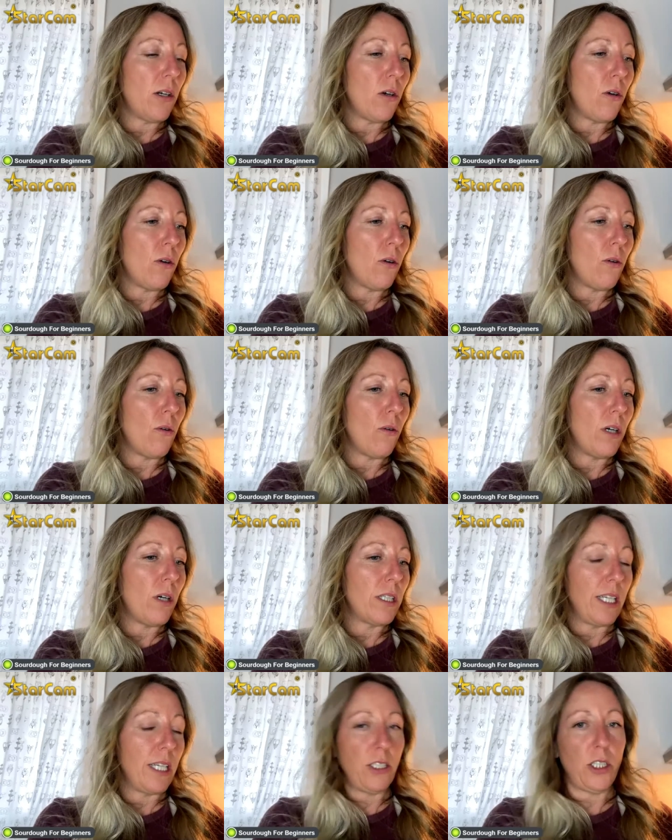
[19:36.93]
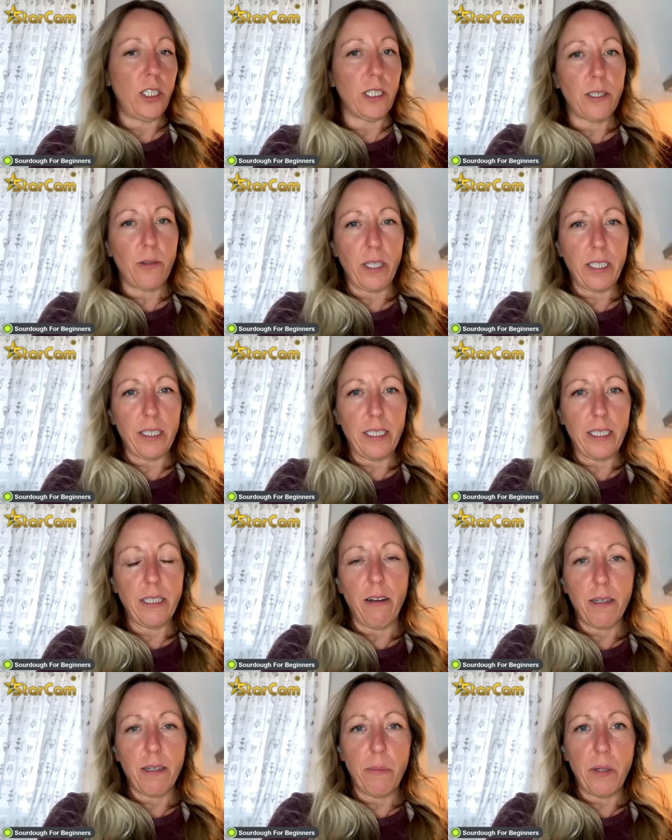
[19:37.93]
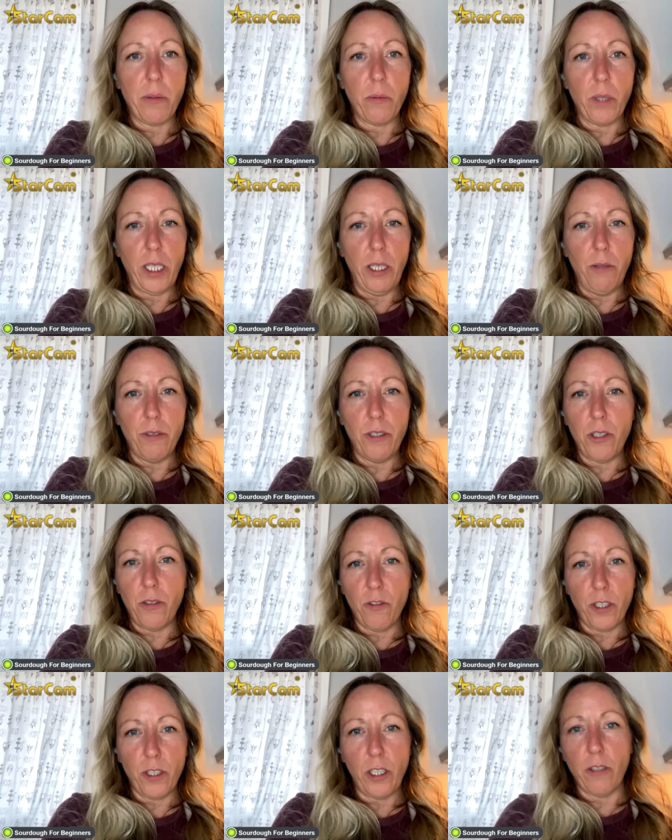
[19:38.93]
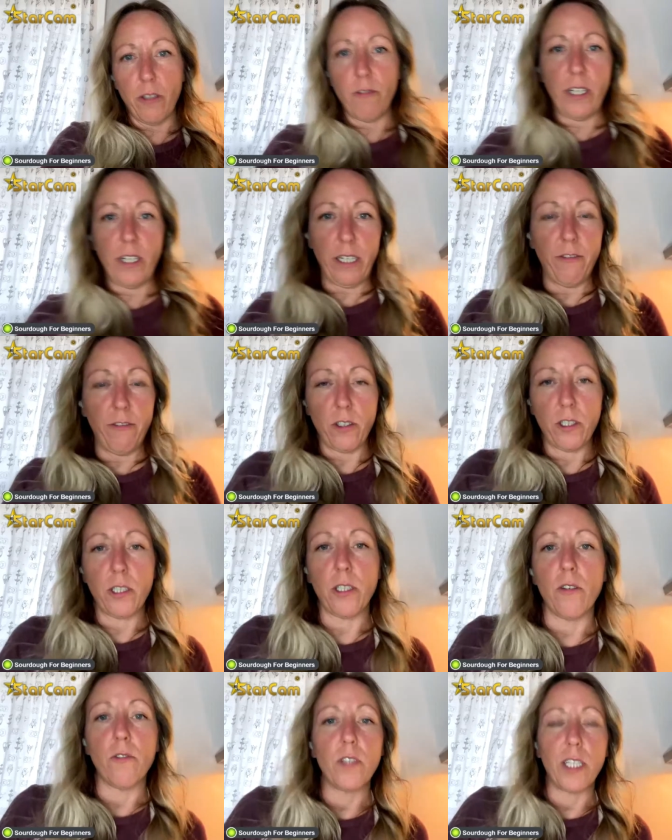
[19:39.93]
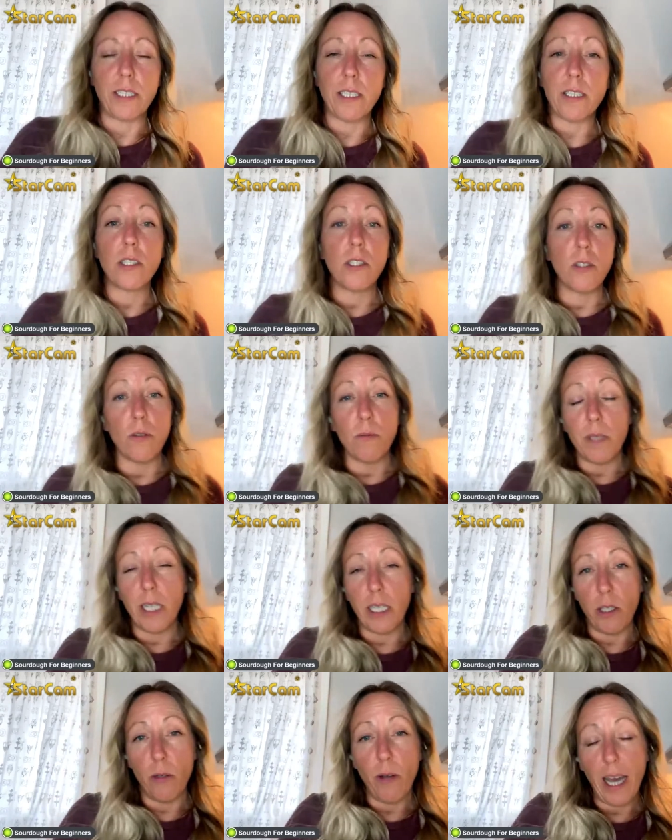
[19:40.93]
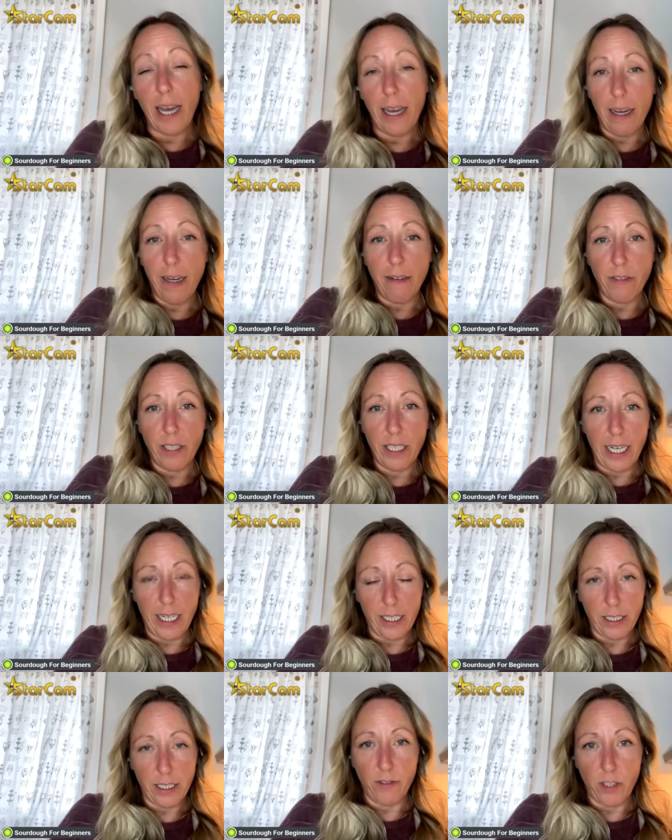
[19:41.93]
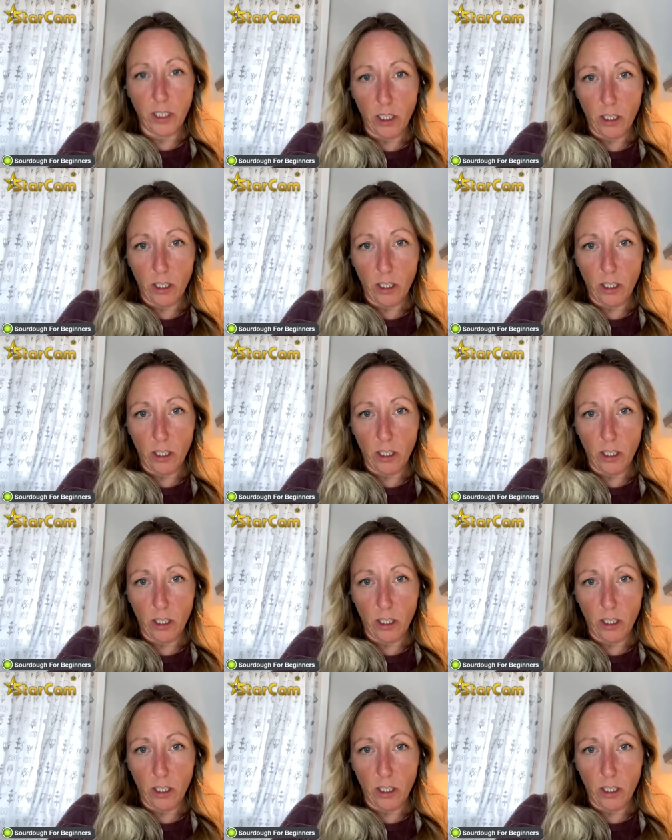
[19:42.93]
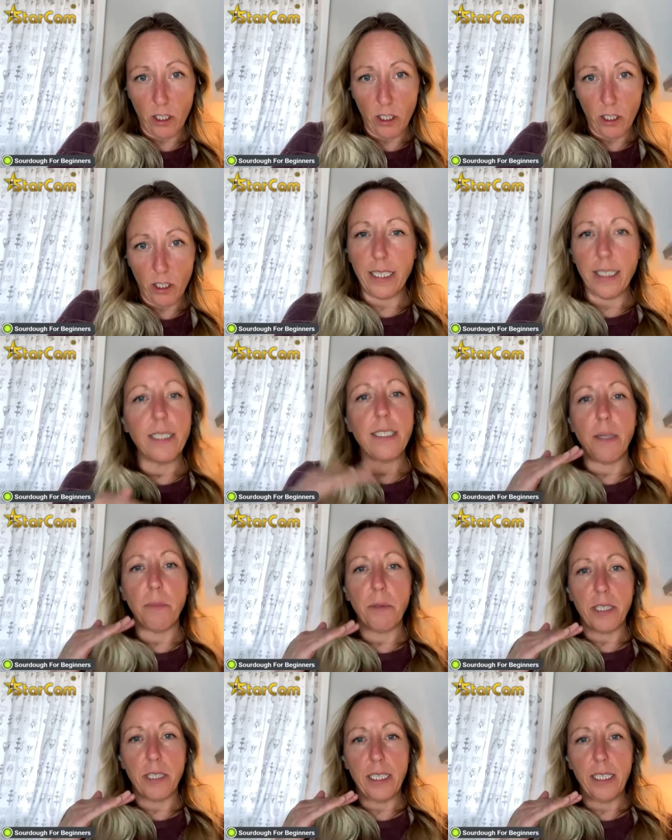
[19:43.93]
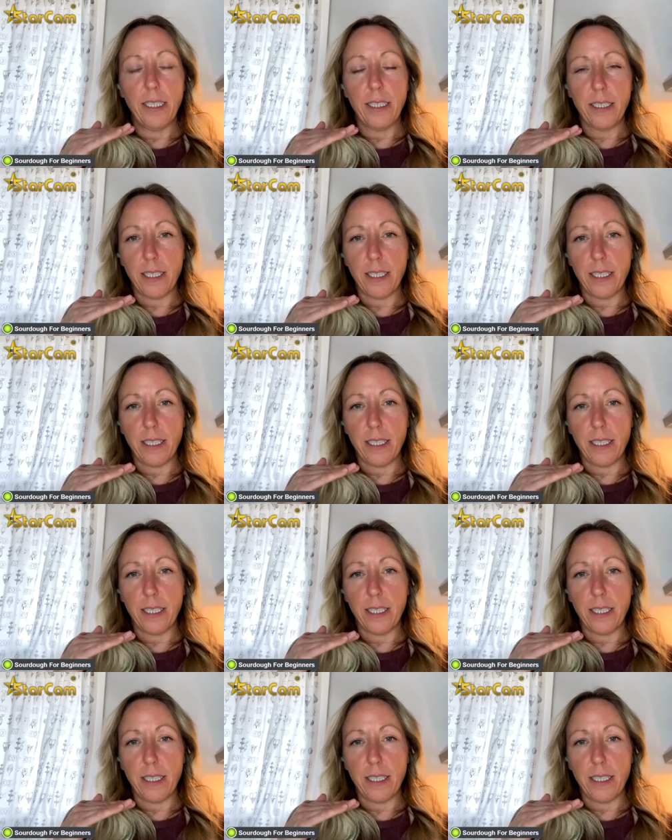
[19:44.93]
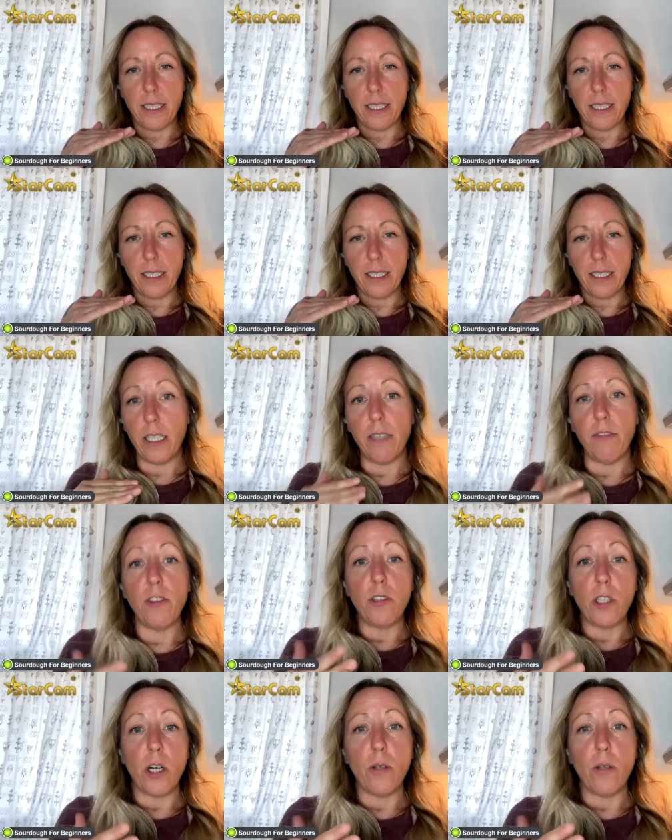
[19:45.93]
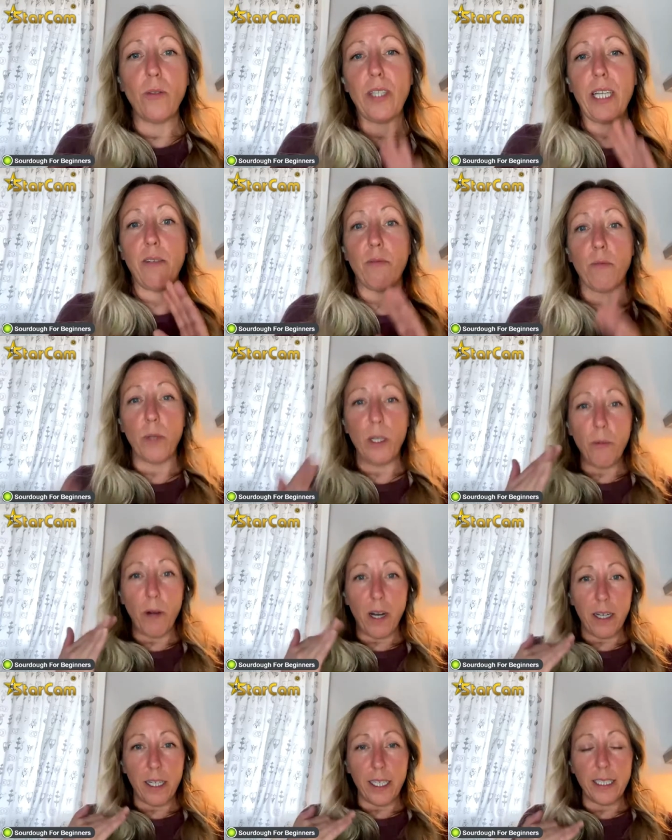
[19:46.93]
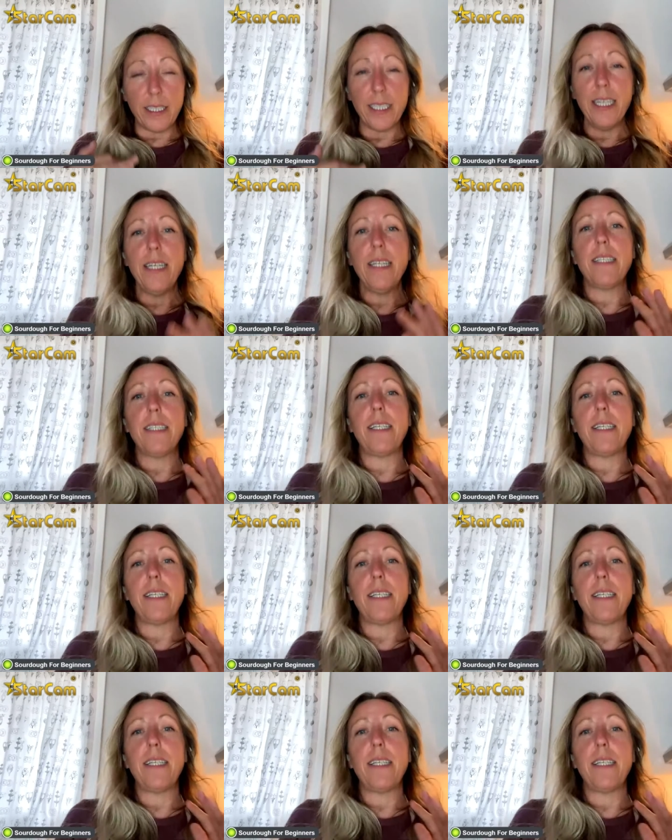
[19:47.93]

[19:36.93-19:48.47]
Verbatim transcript: so let's just quickly talk about what you would do for your very first loaf. Let's assume that you have an active starter and that it's doubling consistently every feed. If you don't, then rewind,